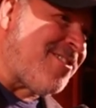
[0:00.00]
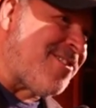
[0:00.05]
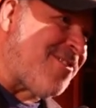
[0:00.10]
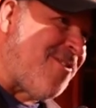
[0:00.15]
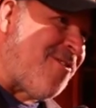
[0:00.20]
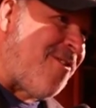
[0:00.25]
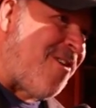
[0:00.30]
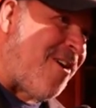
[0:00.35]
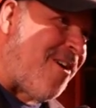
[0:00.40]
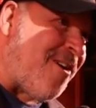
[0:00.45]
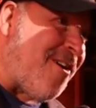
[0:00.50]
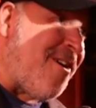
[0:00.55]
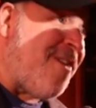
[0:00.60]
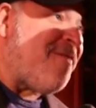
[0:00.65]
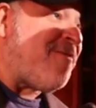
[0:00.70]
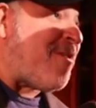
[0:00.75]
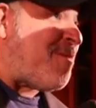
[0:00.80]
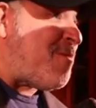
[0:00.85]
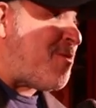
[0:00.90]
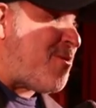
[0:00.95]
score,
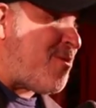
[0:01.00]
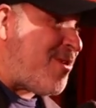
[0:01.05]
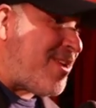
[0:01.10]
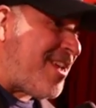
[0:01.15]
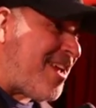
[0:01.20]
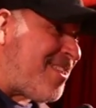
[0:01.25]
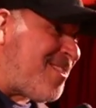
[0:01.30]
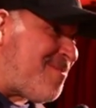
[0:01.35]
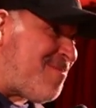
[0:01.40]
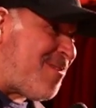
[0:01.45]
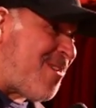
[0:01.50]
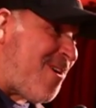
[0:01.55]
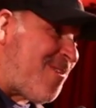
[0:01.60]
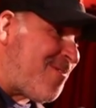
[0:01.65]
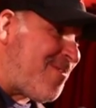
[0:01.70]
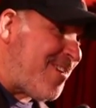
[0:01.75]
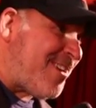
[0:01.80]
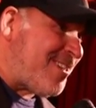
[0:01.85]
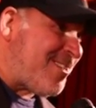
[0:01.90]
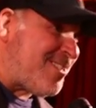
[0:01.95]
from Hootie and the
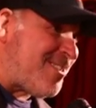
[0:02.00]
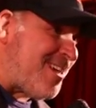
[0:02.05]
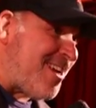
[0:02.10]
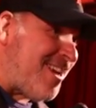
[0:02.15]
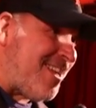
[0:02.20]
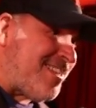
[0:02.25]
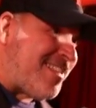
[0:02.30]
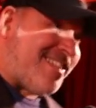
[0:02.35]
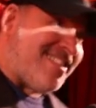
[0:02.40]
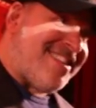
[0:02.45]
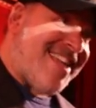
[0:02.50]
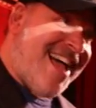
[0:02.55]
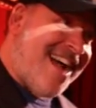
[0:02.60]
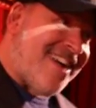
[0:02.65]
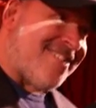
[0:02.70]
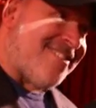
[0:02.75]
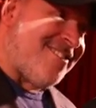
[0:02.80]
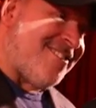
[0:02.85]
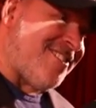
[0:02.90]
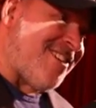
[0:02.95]
Blowfish to
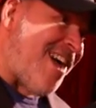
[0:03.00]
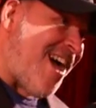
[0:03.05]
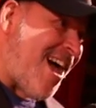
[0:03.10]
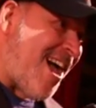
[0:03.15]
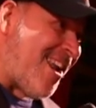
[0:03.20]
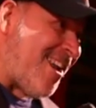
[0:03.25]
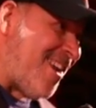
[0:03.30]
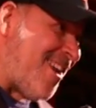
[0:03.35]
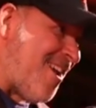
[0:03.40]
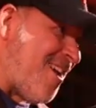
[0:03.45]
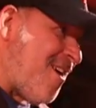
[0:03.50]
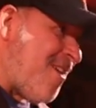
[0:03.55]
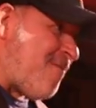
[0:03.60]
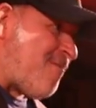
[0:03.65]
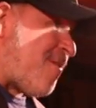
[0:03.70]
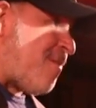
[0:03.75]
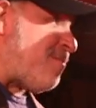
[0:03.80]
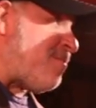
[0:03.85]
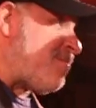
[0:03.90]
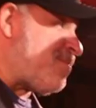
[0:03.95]
Dr. John.
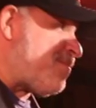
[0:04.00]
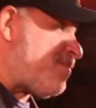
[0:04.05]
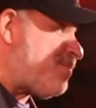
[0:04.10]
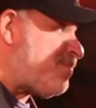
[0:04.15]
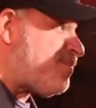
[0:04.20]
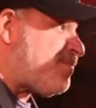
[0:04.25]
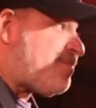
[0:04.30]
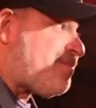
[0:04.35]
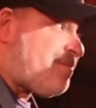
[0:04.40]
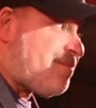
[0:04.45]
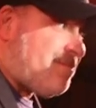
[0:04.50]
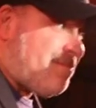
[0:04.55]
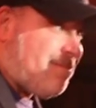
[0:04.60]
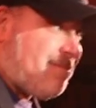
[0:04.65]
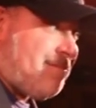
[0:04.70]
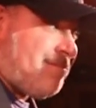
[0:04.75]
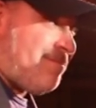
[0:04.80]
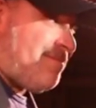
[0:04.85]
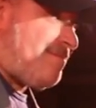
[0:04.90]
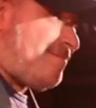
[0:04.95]
So wait,
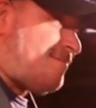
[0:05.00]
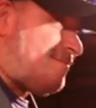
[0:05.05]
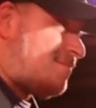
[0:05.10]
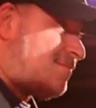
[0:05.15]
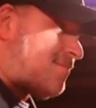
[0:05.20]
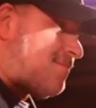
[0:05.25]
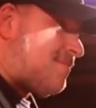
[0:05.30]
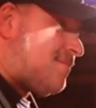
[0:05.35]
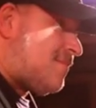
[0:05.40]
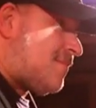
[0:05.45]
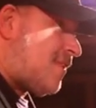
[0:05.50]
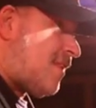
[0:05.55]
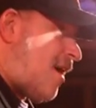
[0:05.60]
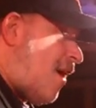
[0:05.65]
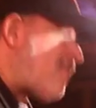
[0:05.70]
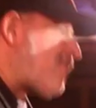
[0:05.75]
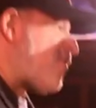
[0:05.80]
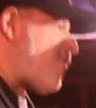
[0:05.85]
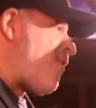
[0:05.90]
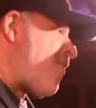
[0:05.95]
is there an
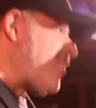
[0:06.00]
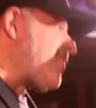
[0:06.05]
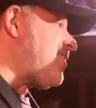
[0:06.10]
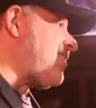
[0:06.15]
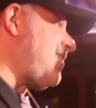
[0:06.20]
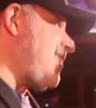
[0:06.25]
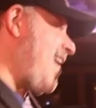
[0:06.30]
album of